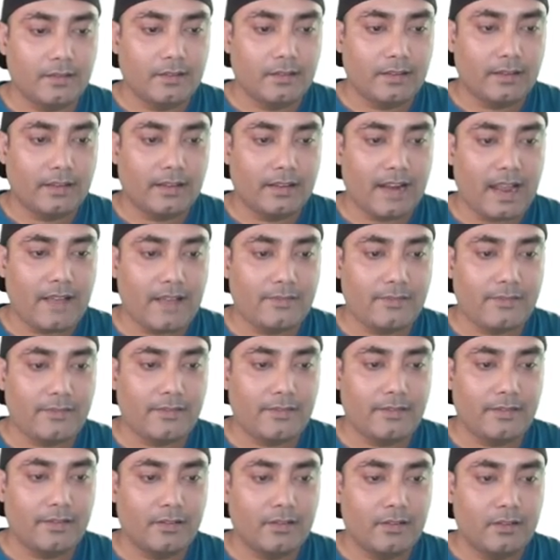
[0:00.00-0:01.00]
graph
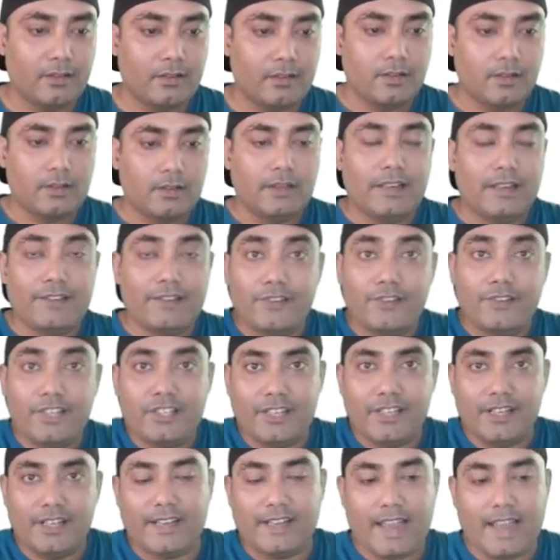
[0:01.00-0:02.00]
in
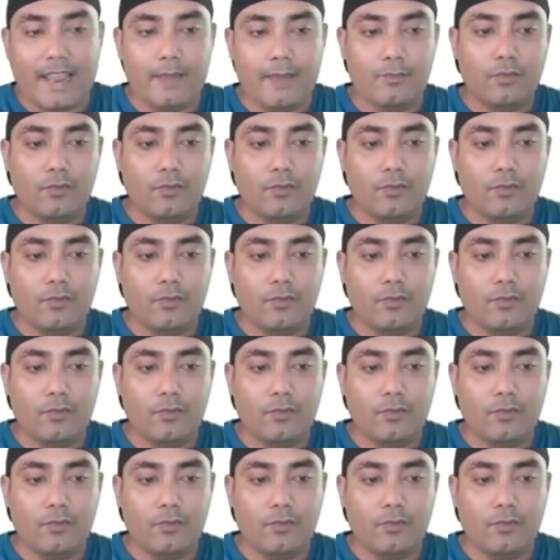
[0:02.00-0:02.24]
recent time.